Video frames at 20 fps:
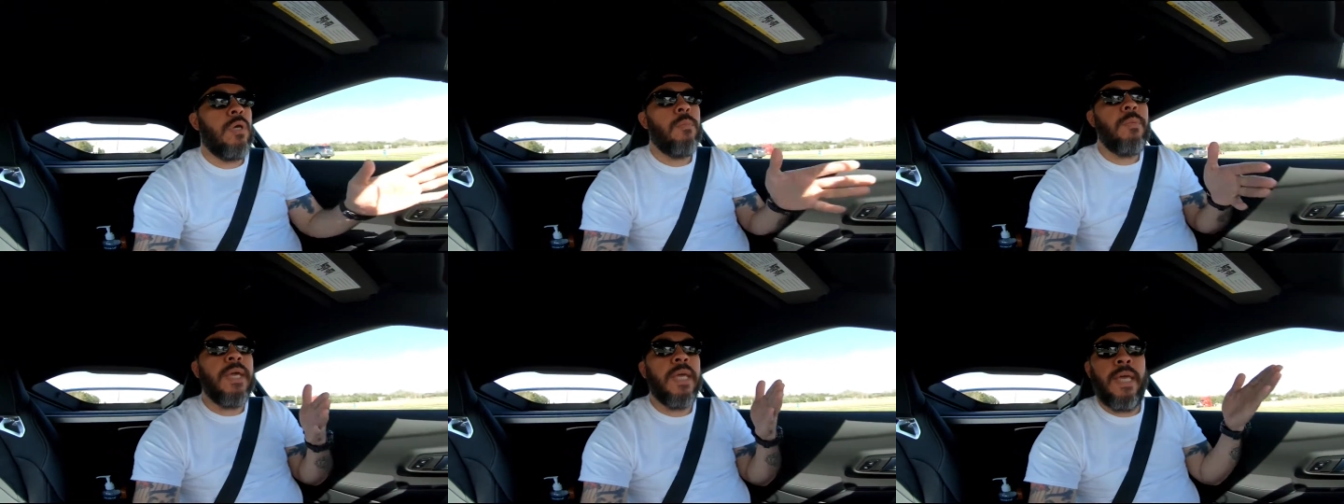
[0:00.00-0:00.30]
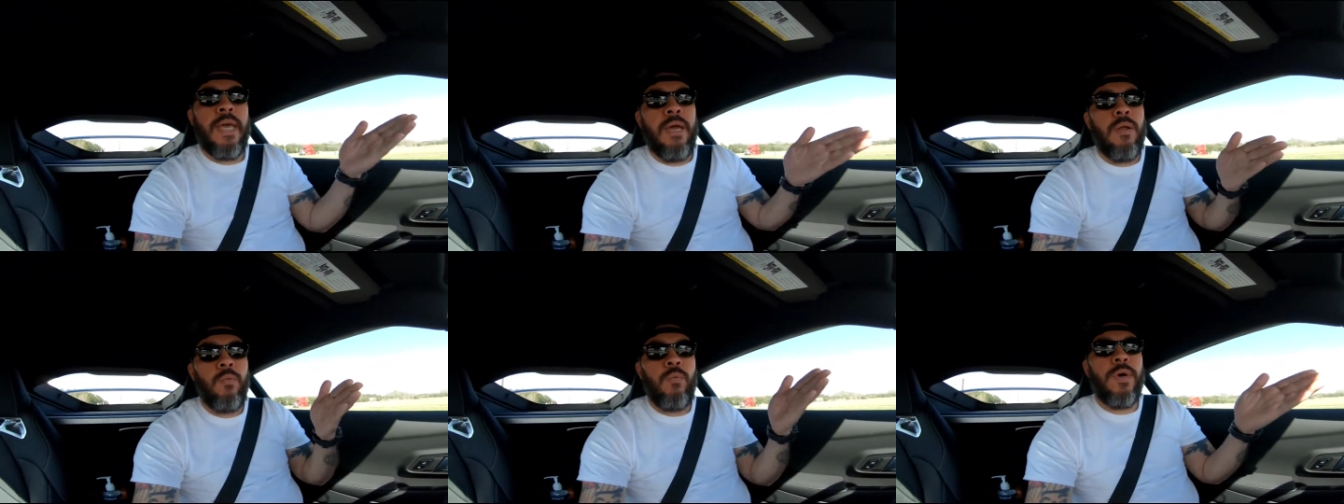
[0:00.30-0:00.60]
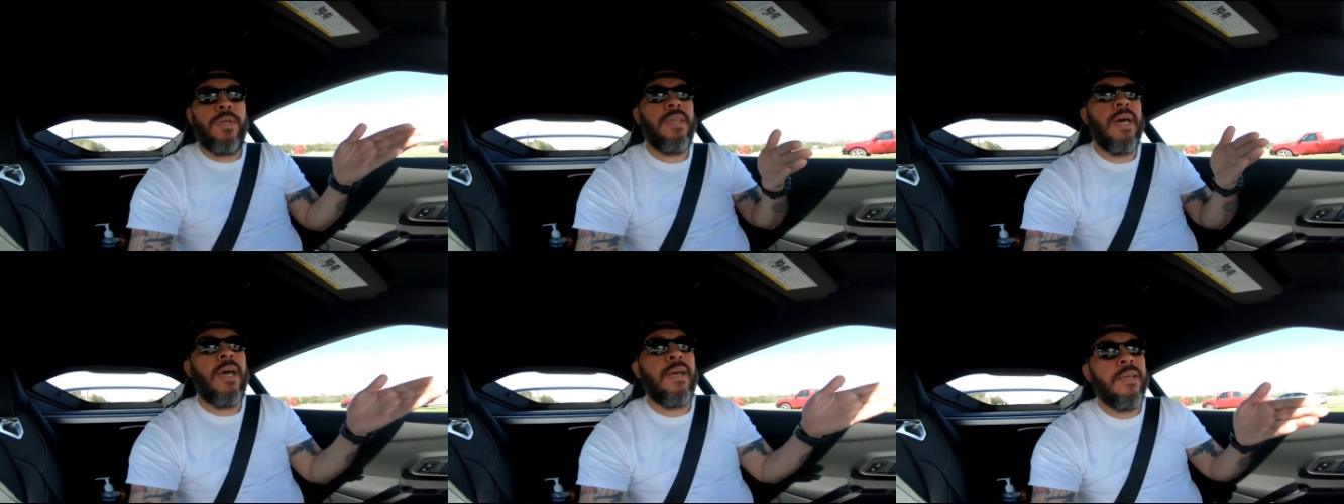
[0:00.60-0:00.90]
to
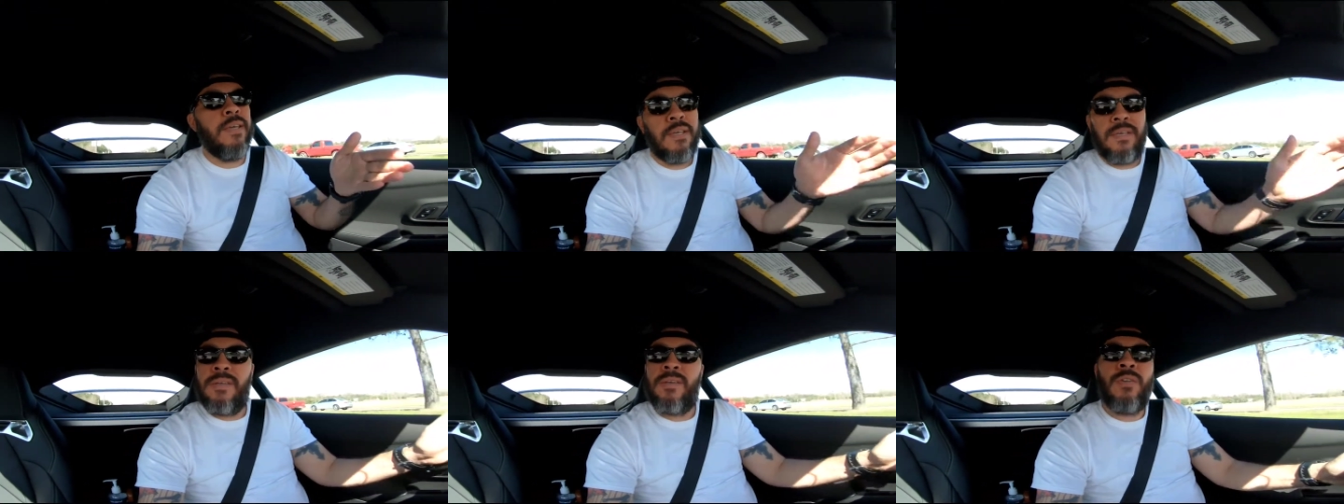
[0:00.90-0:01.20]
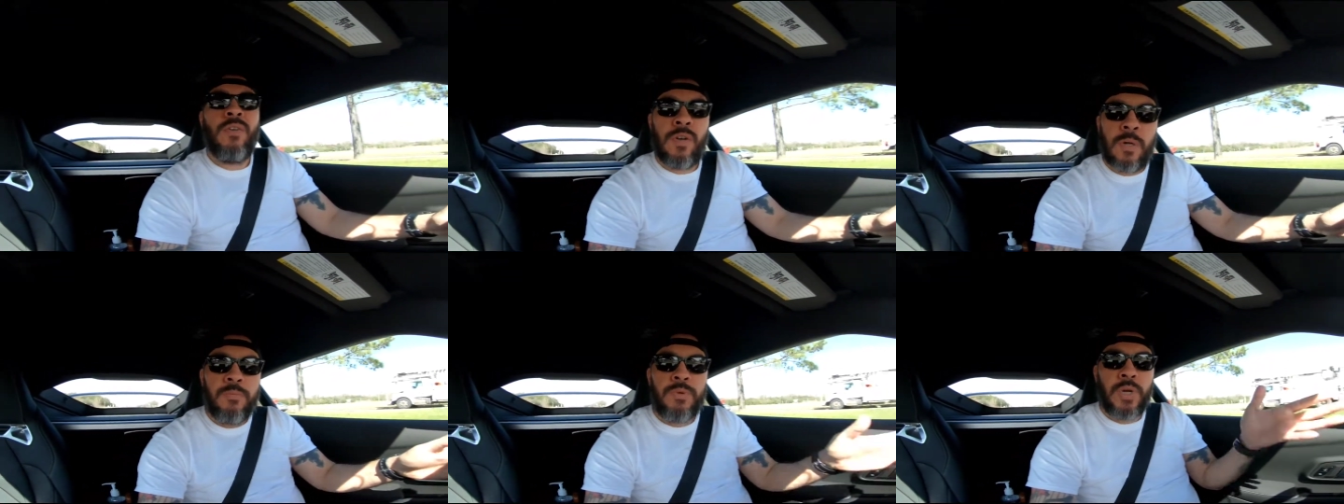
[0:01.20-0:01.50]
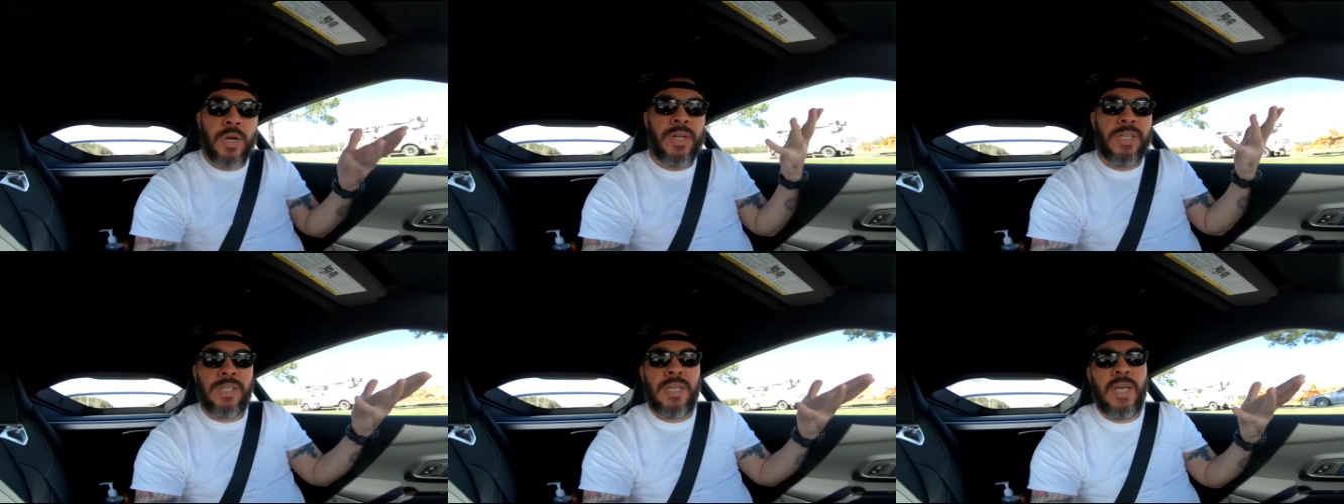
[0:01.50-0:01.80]
begin with. I, you know what
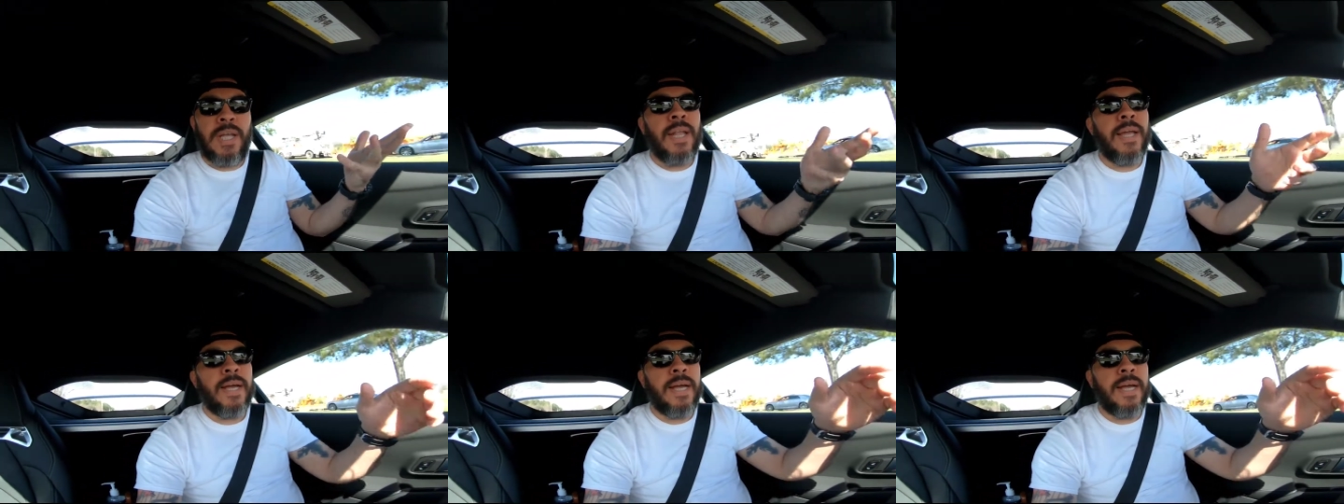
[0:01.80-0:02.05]
I'm trying to say?